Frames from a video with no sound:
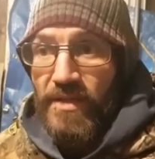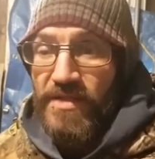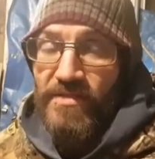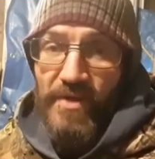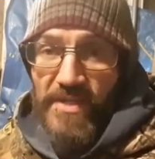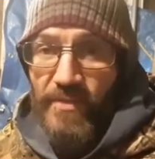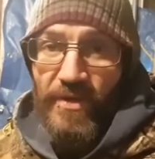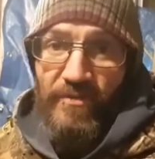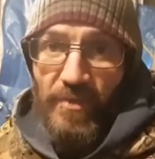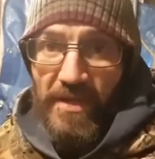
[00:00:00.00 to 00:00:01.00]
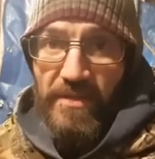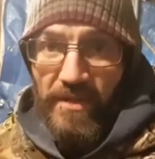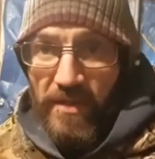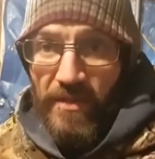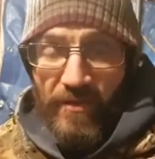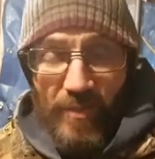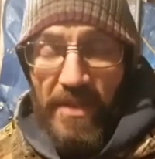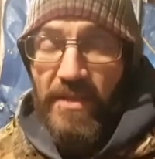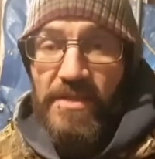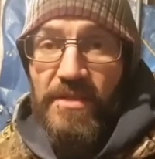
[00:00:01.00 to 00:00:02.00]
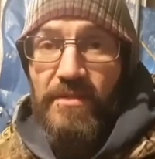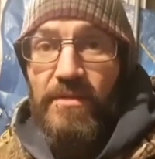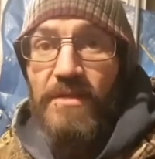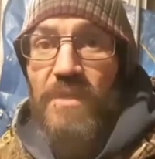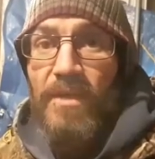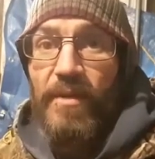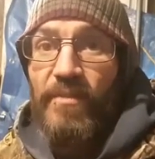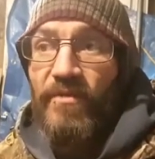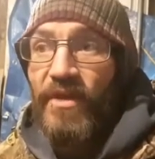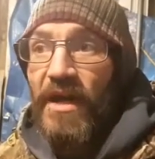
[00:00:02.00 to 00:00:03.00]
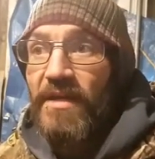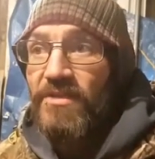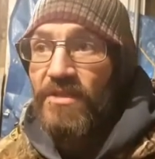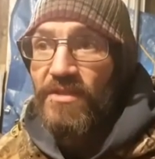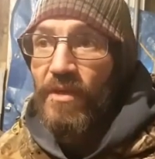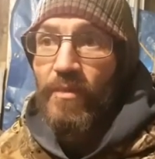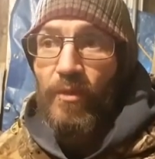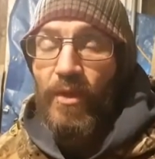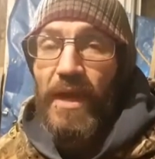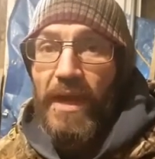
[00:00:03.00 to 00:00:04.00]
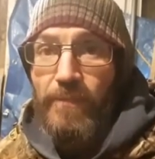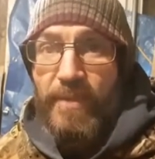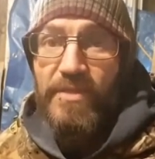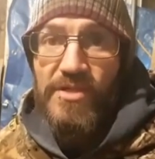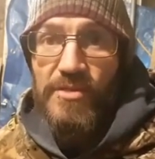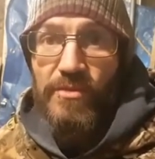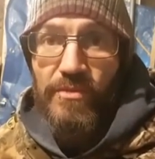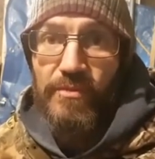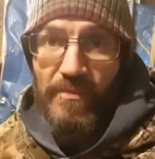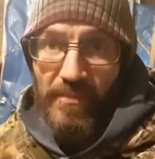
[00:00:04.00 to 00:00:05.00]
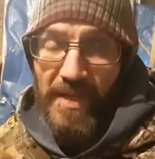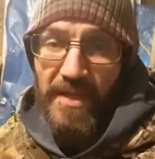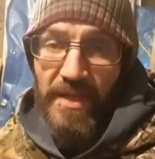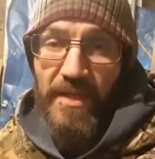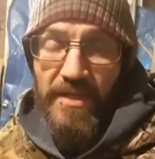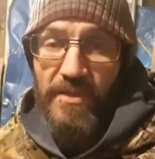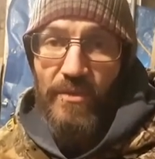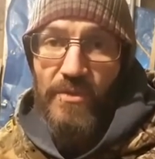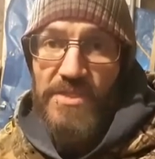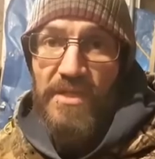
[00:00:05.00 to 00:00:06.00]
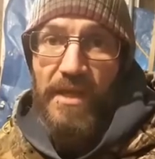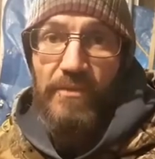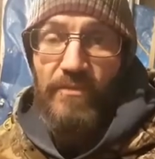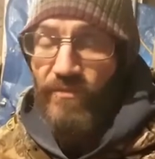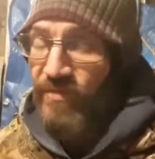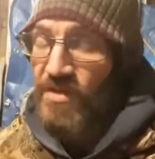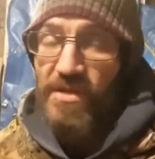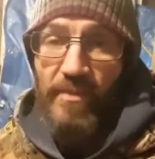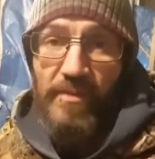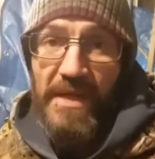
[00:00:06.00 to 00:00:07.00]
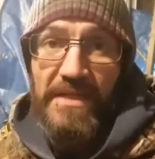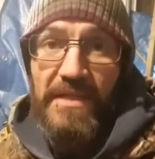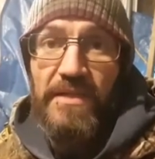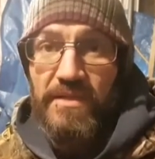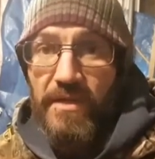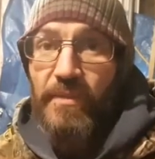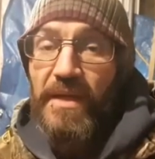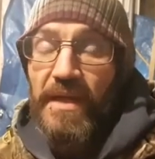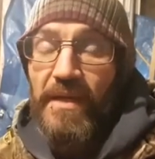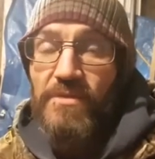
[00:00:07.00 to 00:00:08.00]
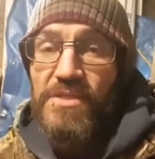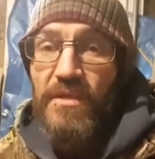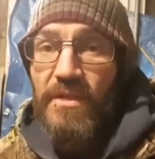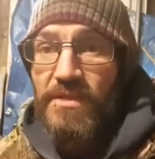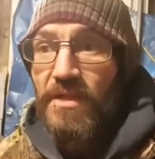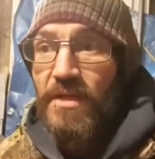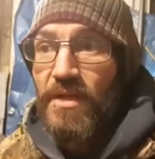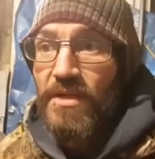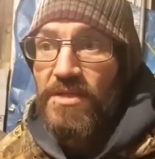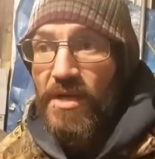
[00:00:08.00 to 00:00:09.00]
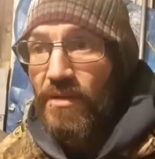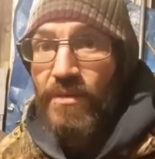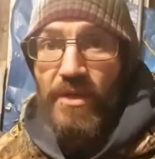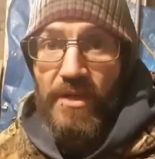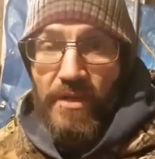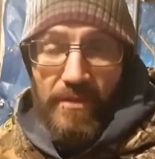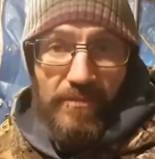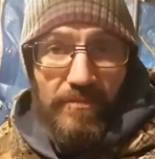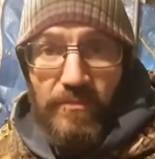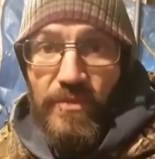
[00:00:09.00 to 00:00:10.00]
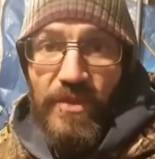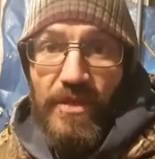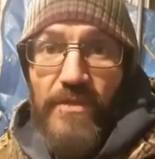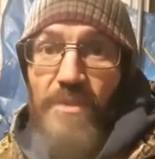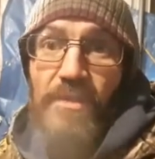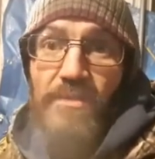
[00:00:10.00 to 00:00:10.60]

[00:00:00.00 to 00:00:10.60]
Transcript: This is a recipe I've made, I've made this on a number of occasions, so I'm quite happy to make it indoors now. First time I made it, I did make it outside, so your